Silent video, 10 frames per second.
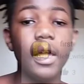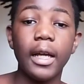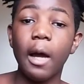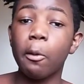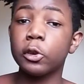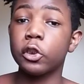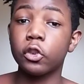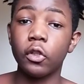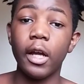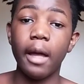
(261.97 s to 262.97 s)
like, comment,
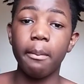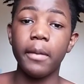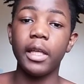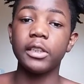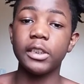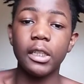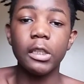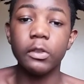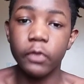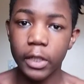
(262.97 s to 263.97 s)
subscribe, man. Share
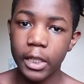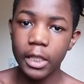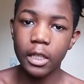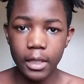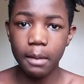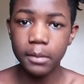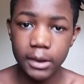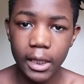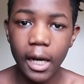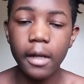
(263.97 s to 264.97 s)
this video. And I'm
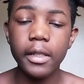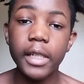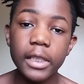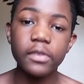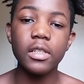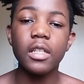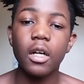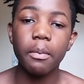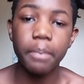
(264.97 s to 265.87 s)
see y'all in the next video.